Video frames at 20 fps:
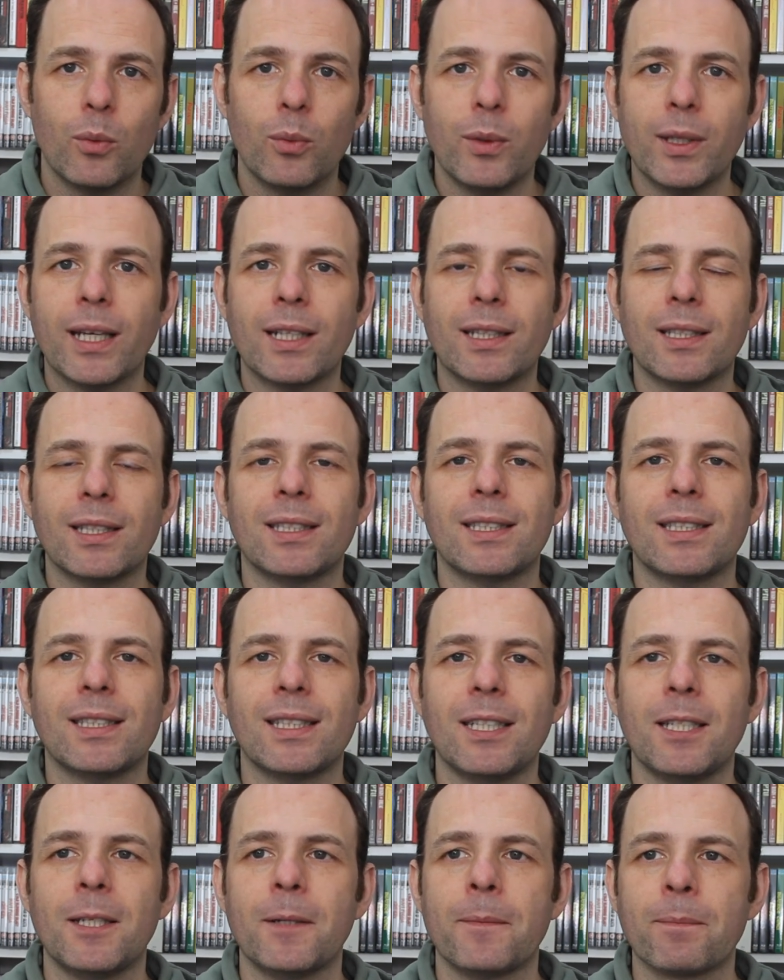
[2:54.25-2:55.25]
We get to
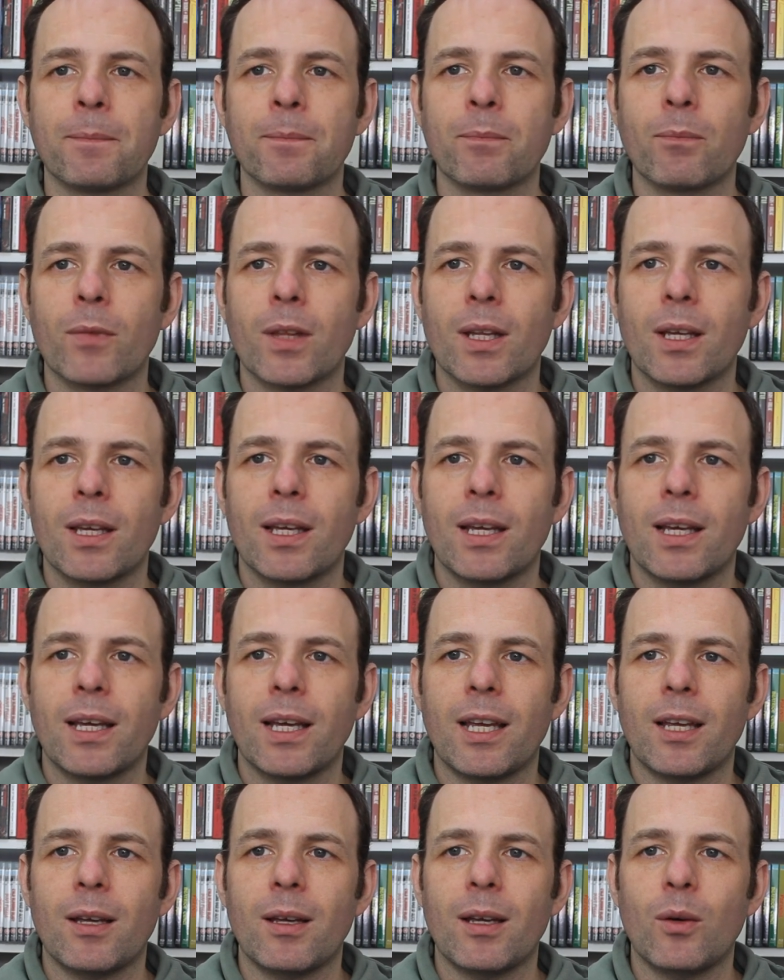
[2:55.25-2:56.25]
see,
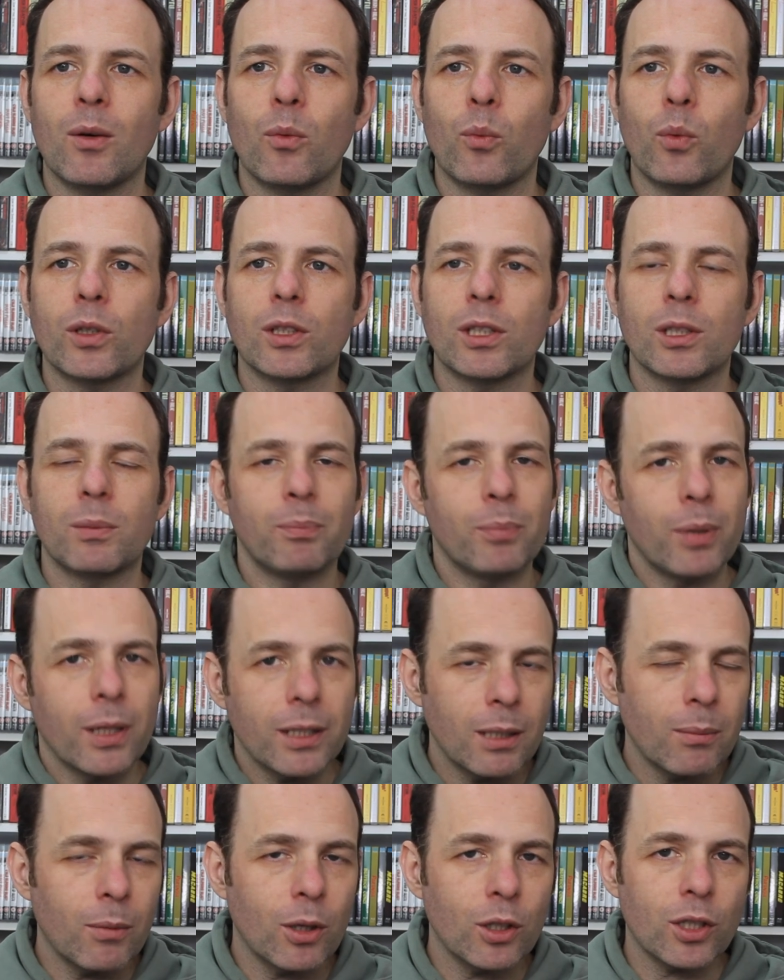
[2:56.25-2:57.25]
uh, which is
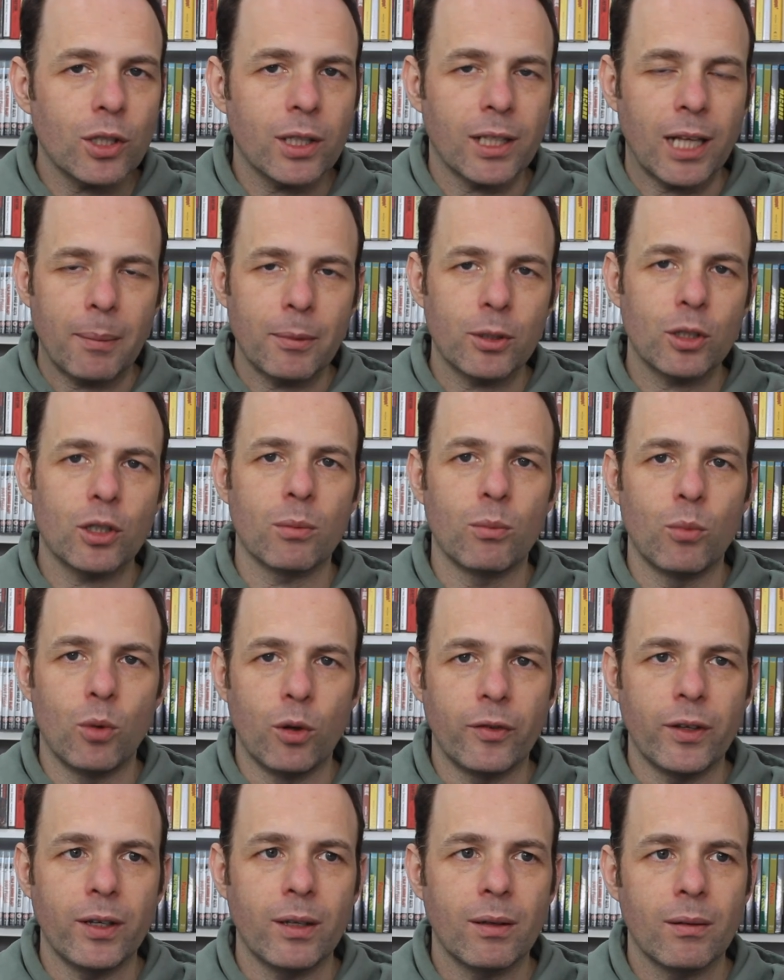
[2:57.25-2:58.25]
pretty much an amateur
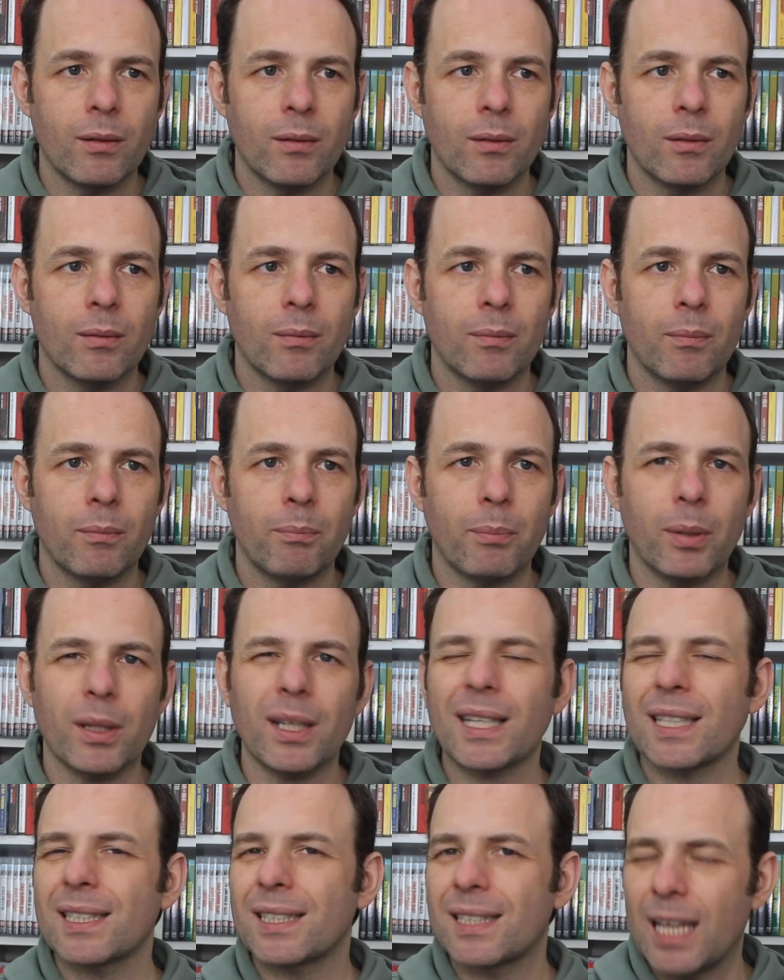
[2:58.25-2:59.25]
movie,
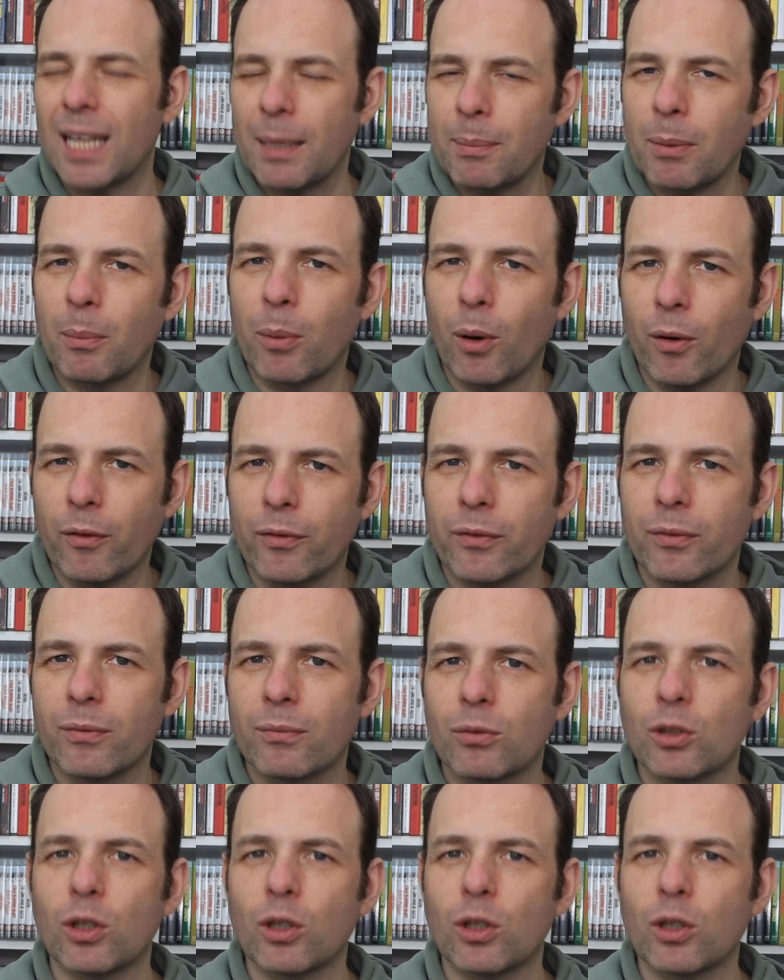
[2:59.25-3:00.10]
but like a step above.